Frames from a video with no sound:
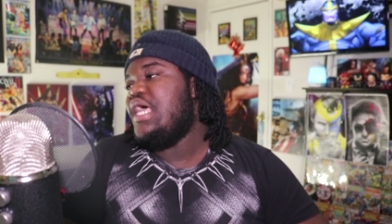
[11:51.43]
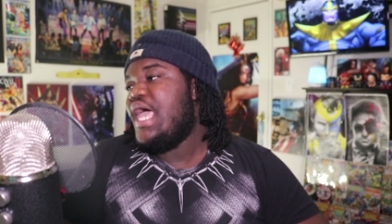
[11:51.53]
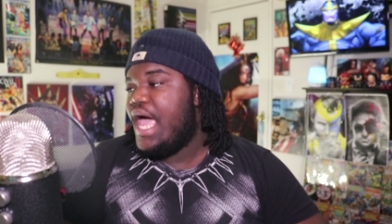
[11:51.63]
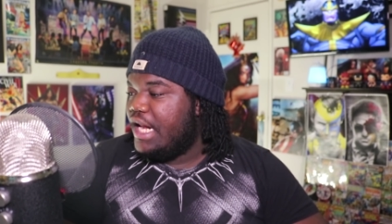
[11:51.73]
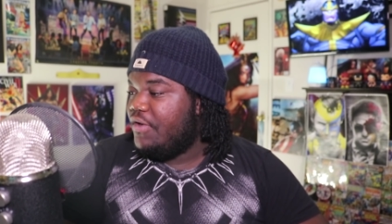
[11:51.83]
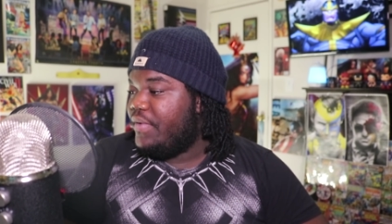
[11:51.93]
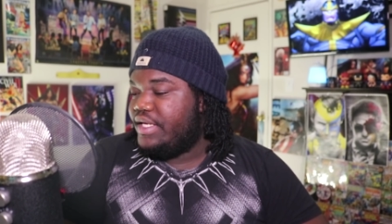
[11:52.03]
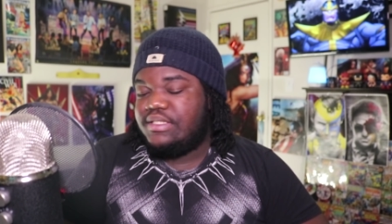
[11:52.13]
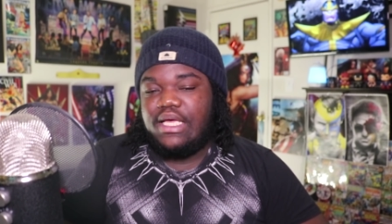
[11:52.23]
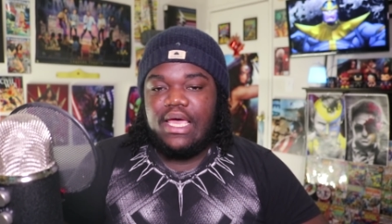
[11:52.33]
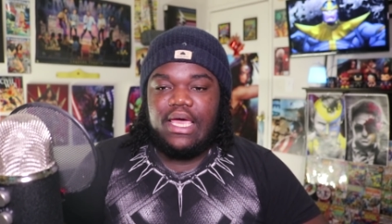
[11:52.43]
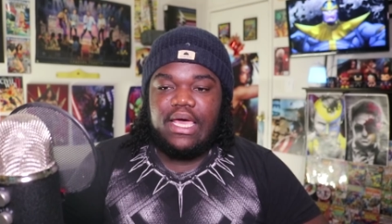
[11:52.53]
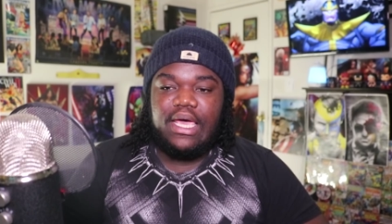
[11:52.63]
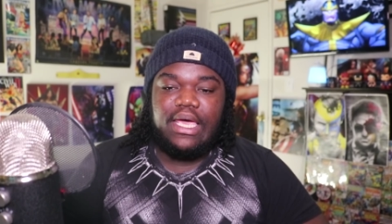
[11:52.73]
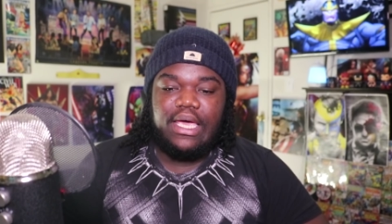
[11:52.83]
Anyways,
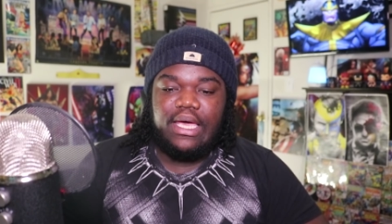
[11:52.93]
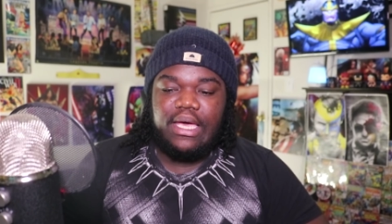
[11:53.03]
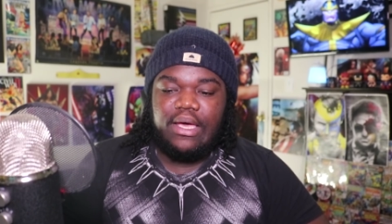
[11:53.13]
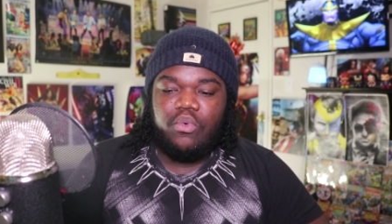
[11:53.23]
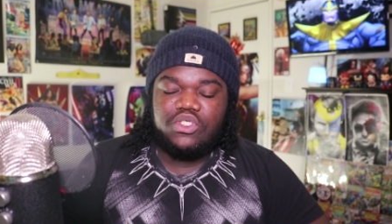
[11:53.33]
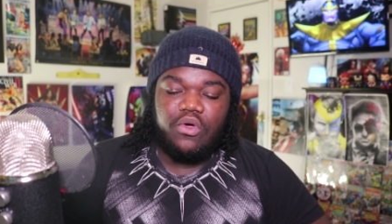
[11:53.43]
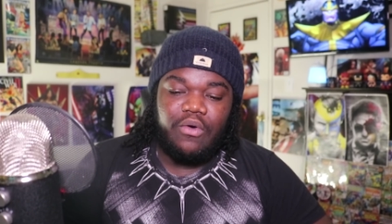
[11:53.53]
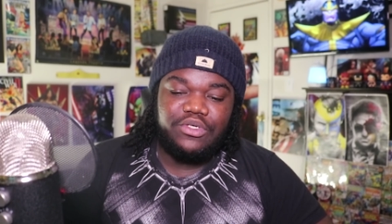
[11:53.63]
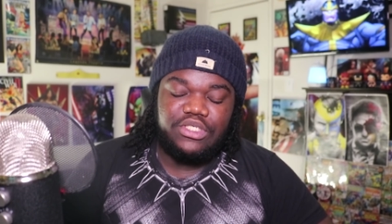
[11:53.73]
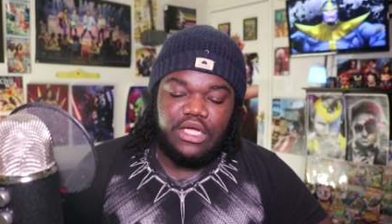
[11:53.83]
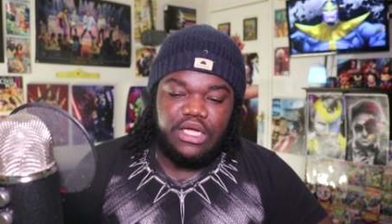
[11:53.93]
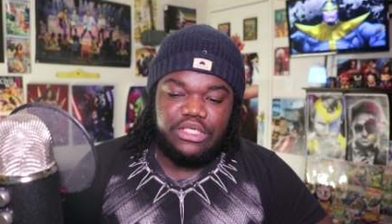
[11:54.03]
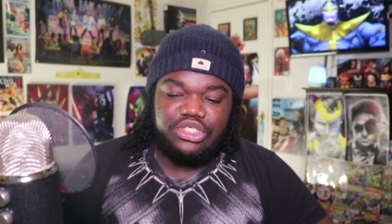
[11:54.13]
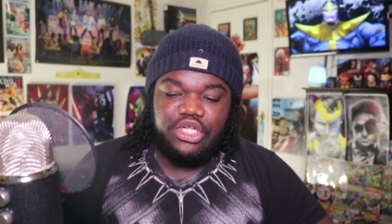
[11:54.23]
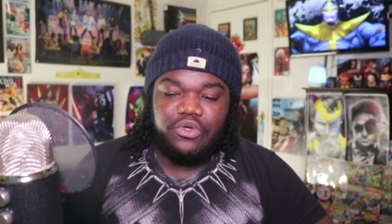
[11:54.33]
uh, uh, what's going on with
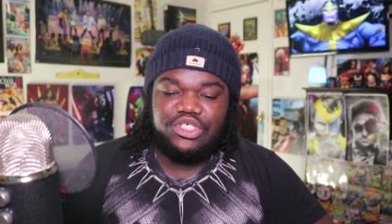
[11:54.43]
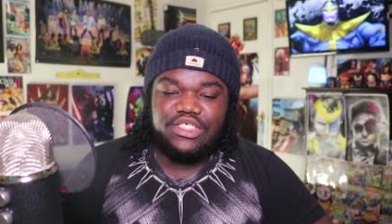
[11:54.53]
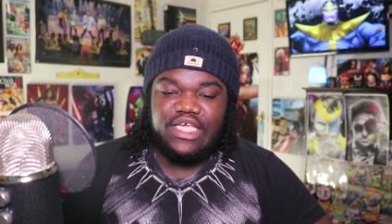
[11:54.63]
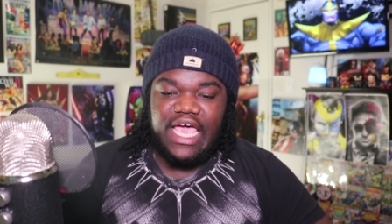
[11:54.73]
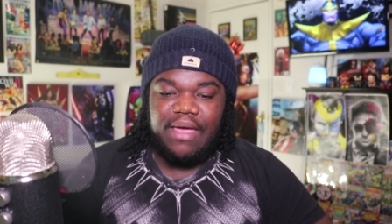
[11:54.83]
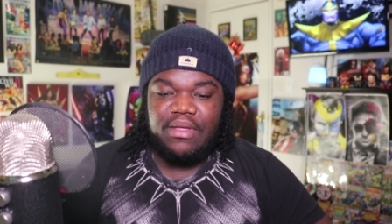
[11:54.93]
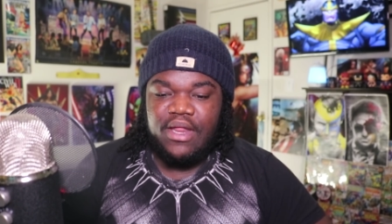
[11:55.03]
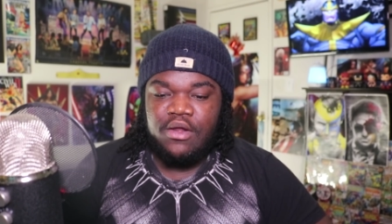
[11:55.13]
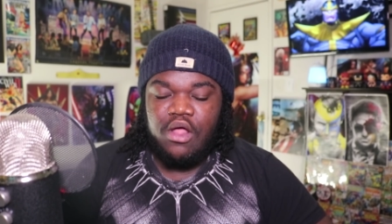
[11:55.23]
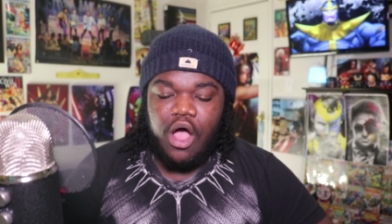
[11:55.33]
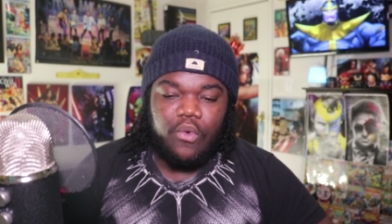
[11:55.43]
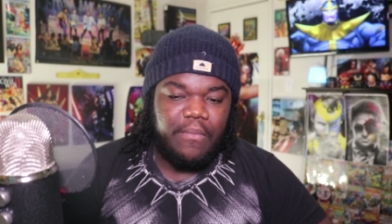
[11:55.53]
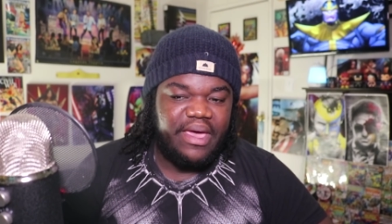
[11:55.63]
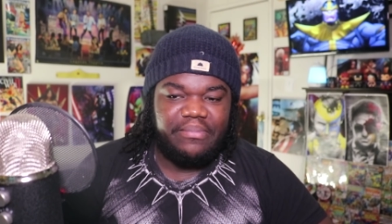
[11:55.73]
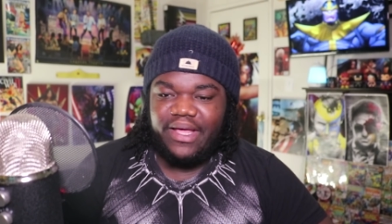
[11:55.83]
uh, you know Shazam and, and
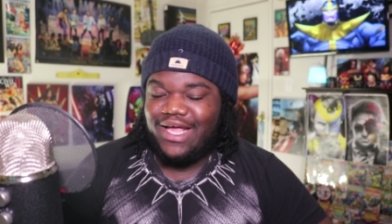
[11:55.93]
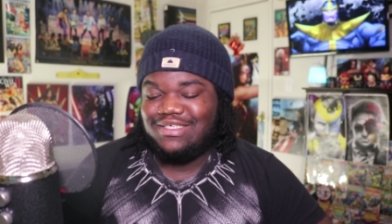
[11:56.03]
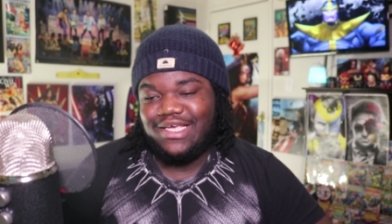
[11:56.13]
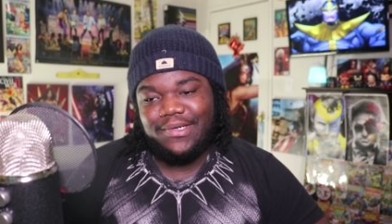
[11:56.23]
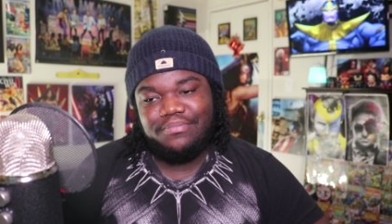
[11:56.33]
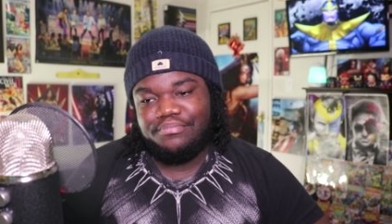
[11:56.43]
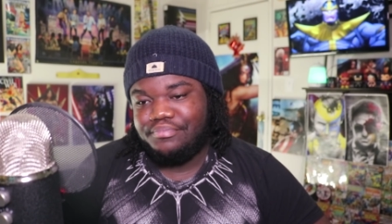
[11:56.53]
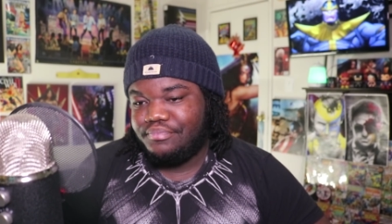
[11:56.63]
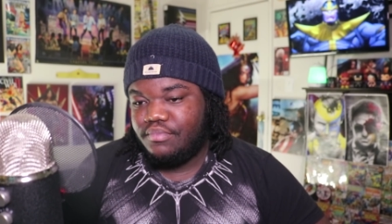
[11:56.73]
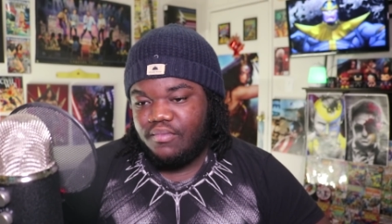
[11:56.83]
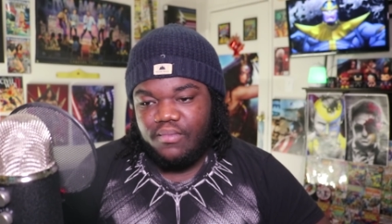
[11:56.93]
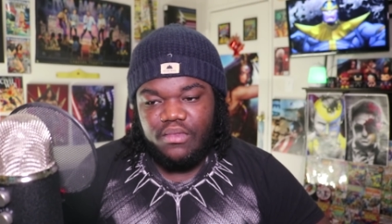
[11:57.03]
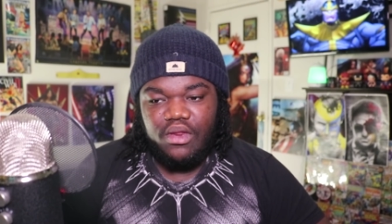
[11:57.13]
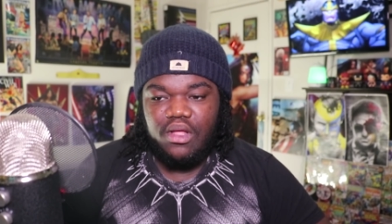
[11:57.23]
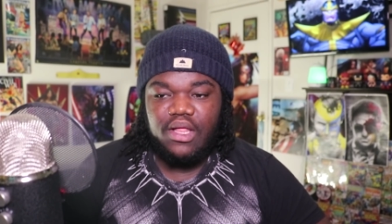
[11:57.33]
Aquaman? Like I said,
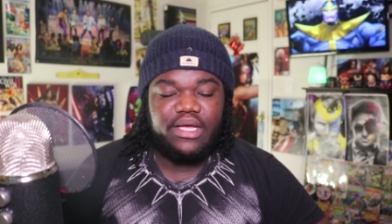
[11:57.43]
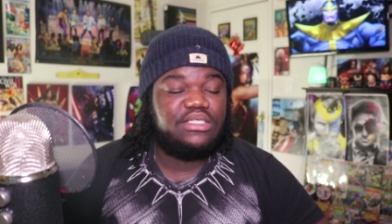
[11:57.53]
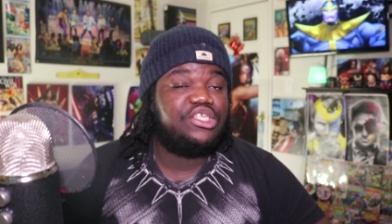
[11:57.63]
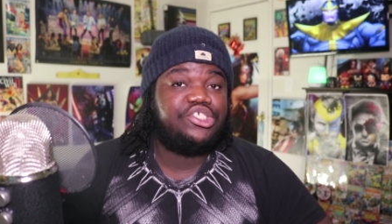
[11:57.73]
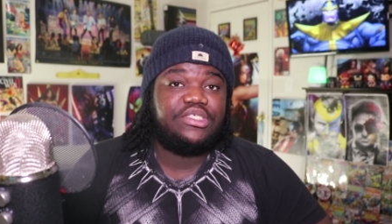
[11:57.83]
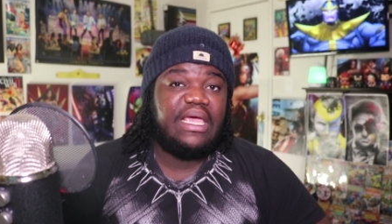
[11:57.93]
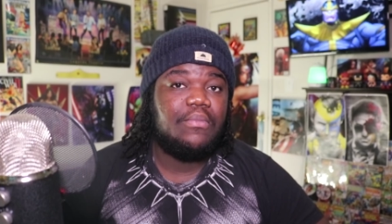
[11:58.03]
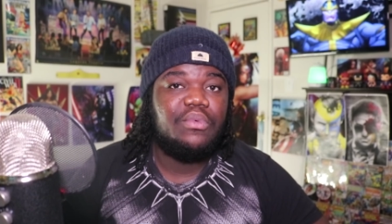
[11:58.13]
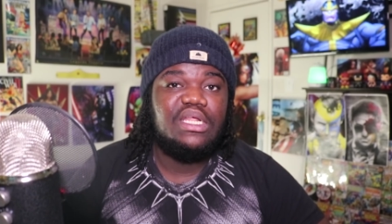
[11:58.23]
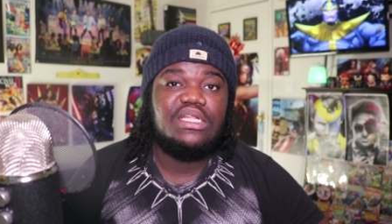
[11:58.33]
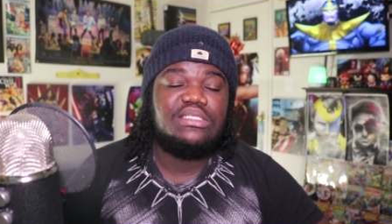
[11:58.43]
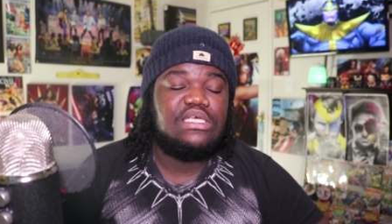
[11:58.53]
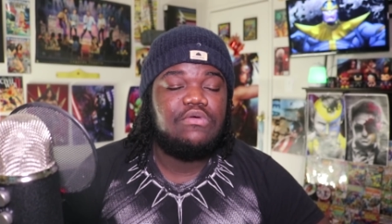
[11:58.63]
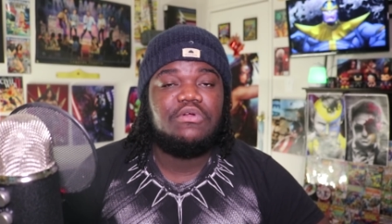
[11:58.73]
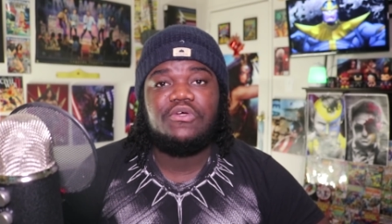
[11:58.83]
like I said, Shazam, we need to
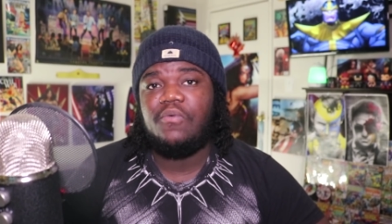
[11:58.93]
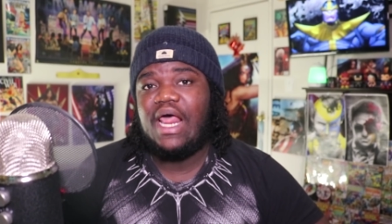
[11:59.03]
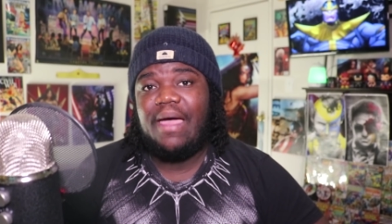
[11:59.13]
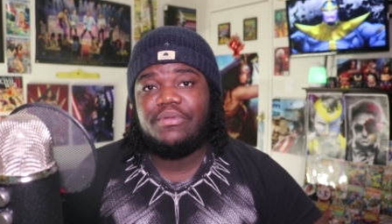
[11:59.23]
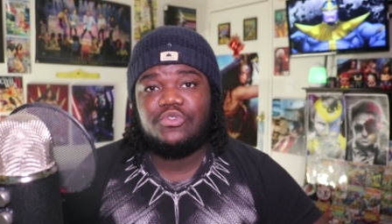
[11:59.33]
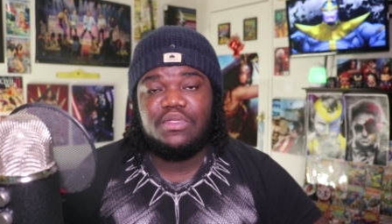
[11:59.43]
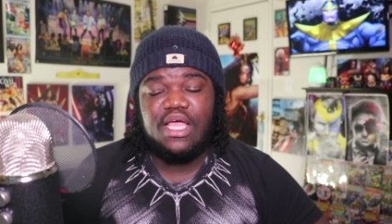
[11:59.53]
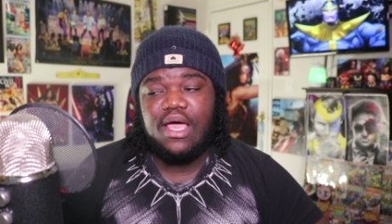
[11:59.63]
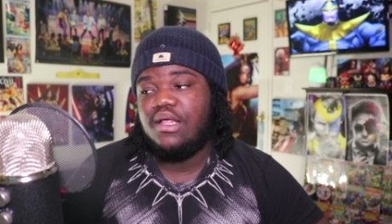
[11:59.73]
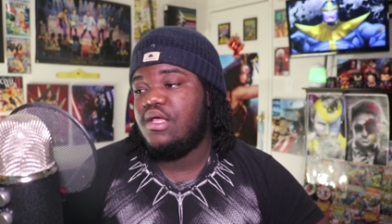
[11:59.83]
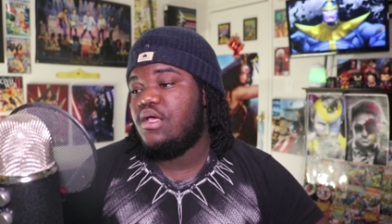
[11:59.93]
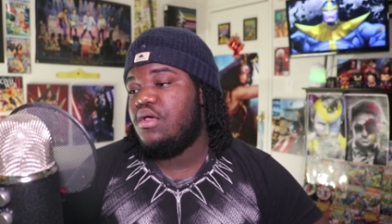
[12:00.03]
see what what happens with that.